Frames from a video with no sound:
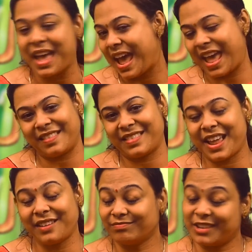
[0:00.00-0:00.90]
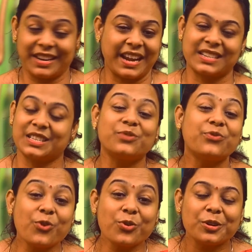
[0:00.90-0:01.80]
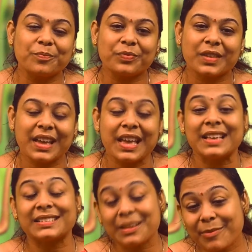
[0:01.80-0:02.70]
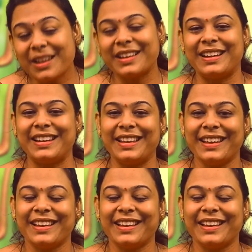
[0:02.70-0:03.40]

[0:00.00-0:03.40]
and then it gets its food. Similarly,